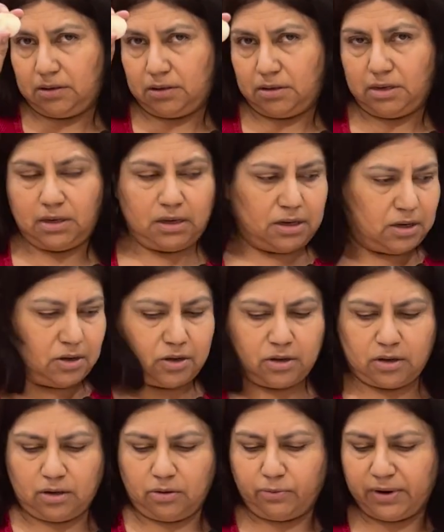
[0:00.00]
the
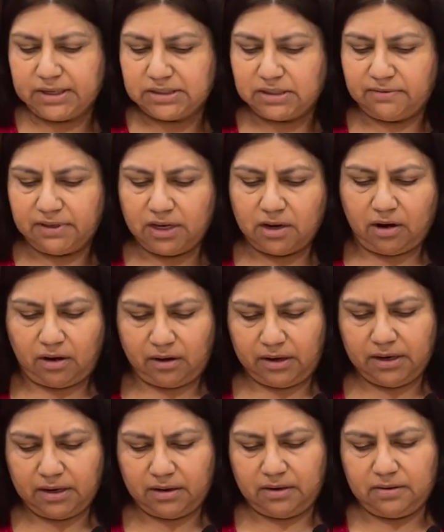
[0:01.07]
rest of the
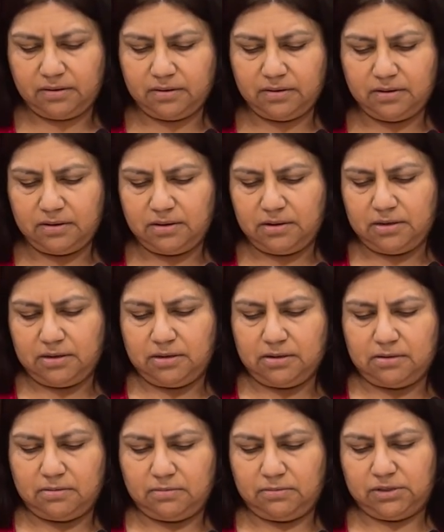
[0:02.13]
garlic,
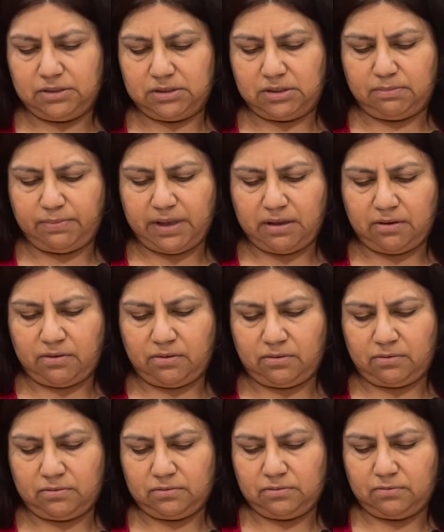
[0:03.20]
which is
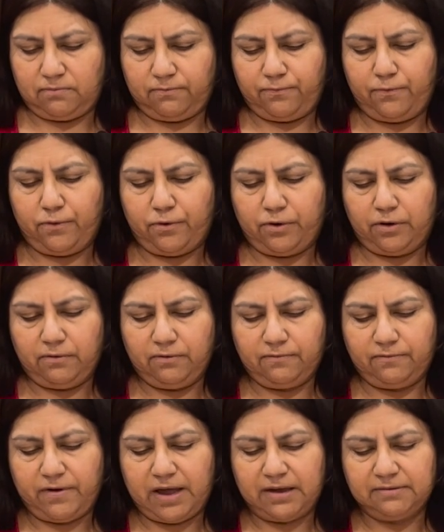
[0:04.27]
about 4 or
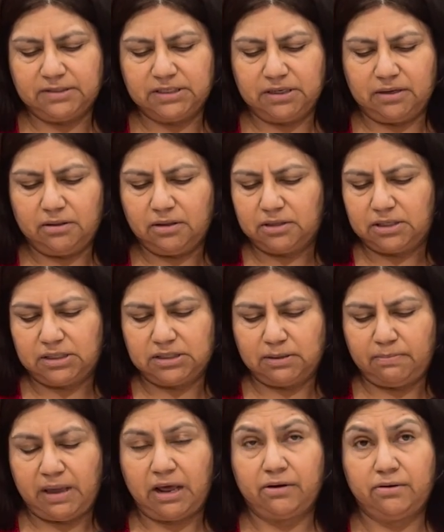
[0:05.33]
5 teeth. Doesn't
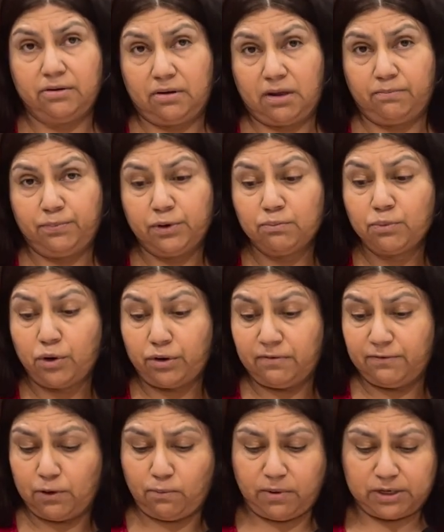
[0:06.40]
matter. You can put more if
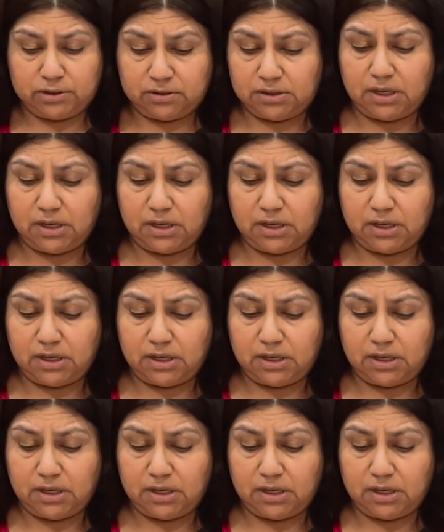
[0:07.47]
you want. It's